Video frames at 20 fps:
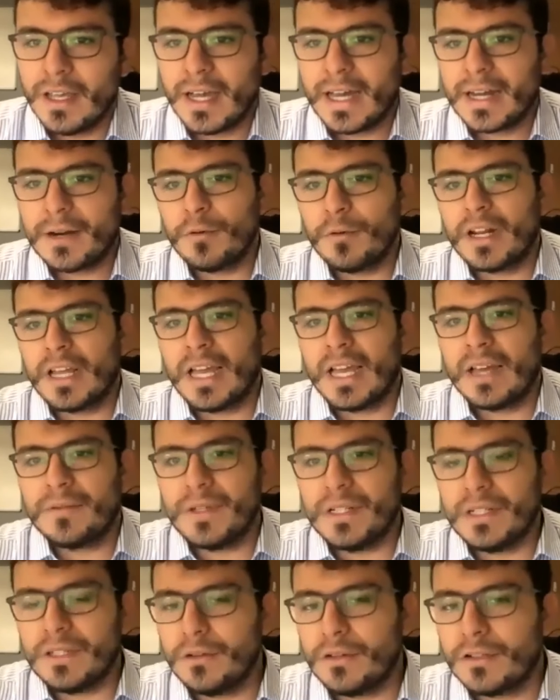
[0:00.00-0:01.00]
and what I have
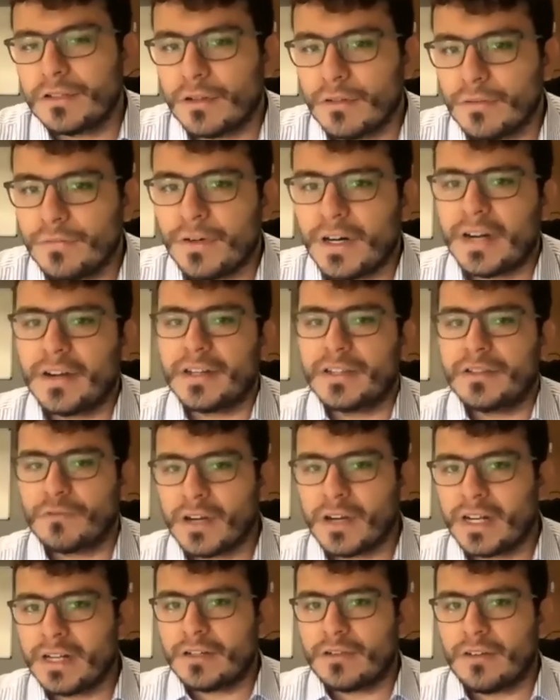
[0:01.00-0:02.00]
been doing so far is
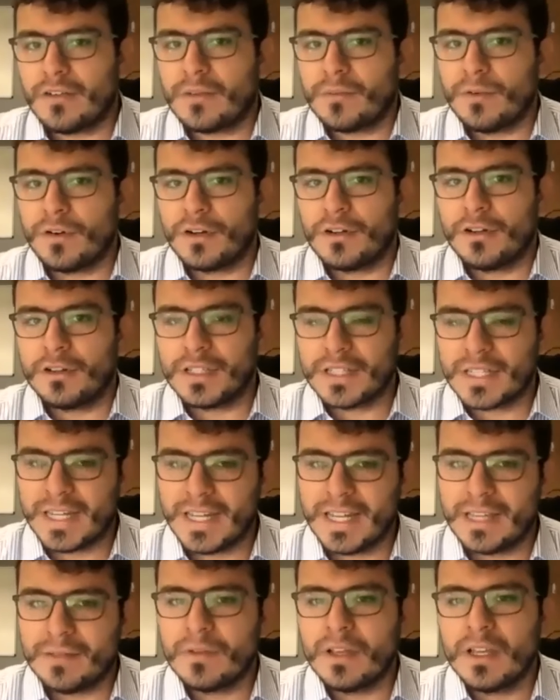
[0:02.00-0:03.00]
running traffic model all the
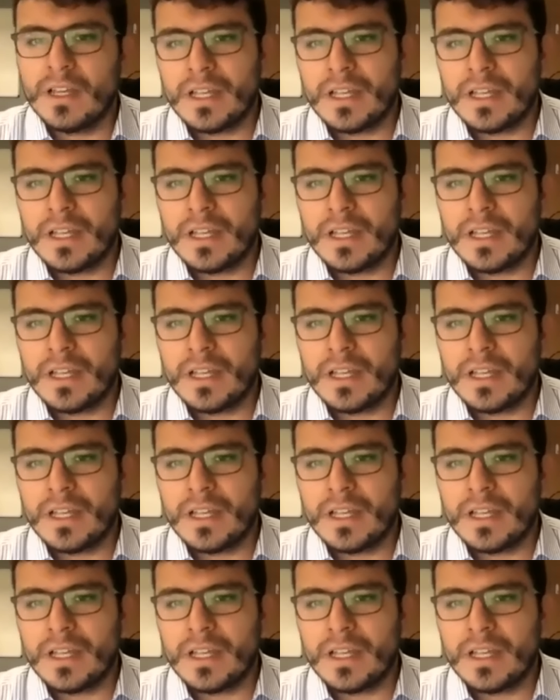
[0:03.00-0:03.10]
time,